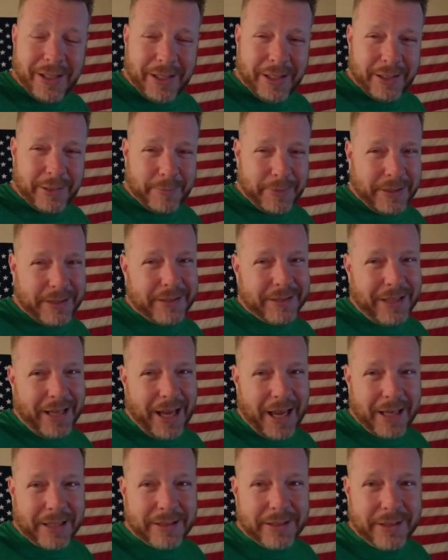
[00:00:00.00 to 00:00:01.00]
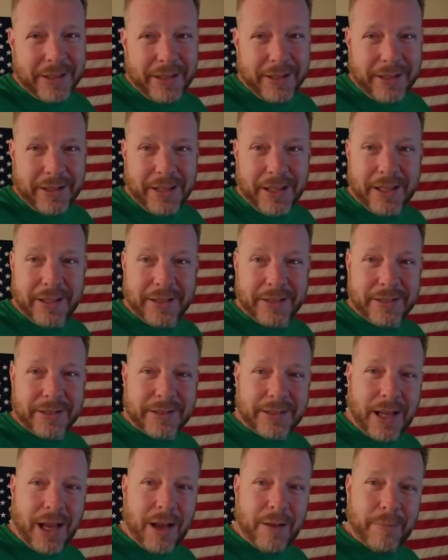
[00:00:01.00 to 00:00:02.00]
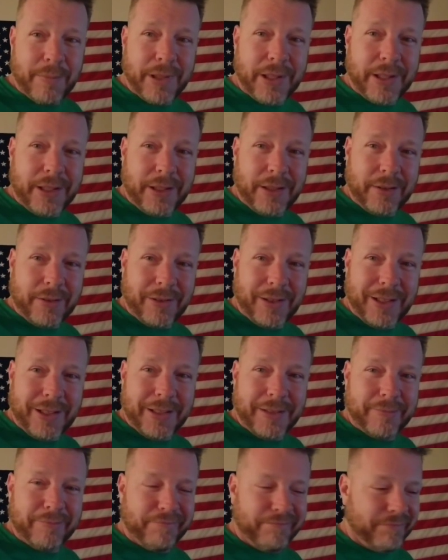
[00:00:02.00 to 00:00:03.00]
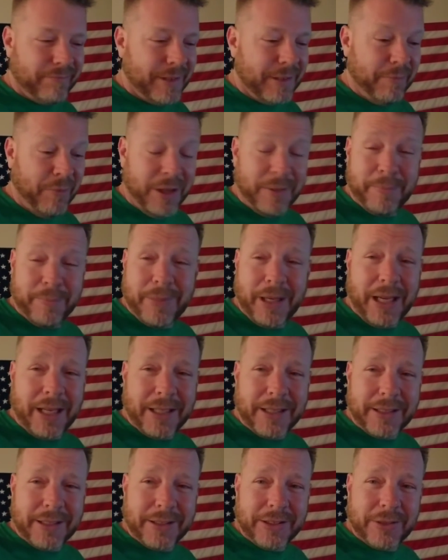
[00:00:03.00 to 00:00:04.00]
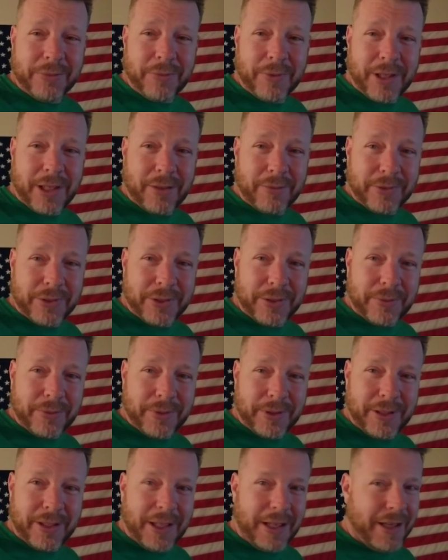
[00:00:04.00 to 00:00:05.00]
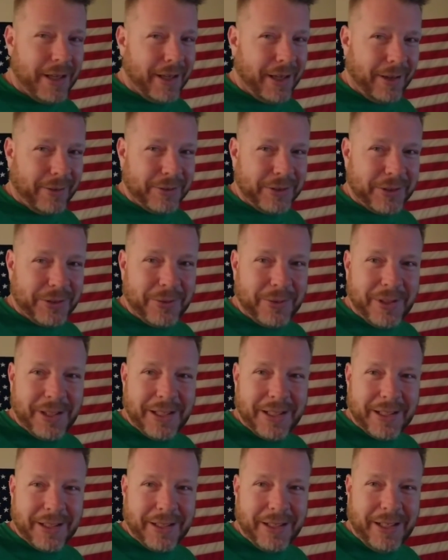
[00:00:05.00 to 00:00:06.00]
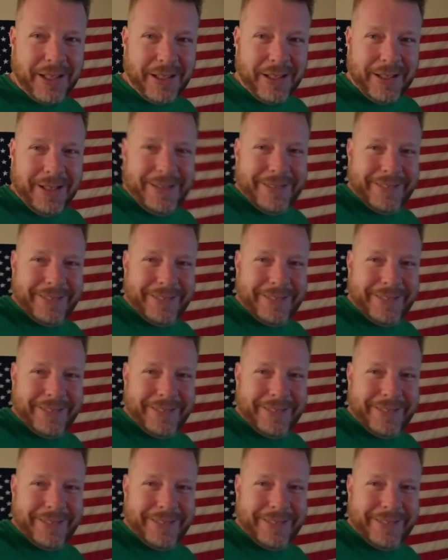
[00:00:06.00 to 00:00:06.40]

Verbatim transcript: It's because I accidentally hit the stop button on it and wasn't paying attention what I was doing. I was too into eating.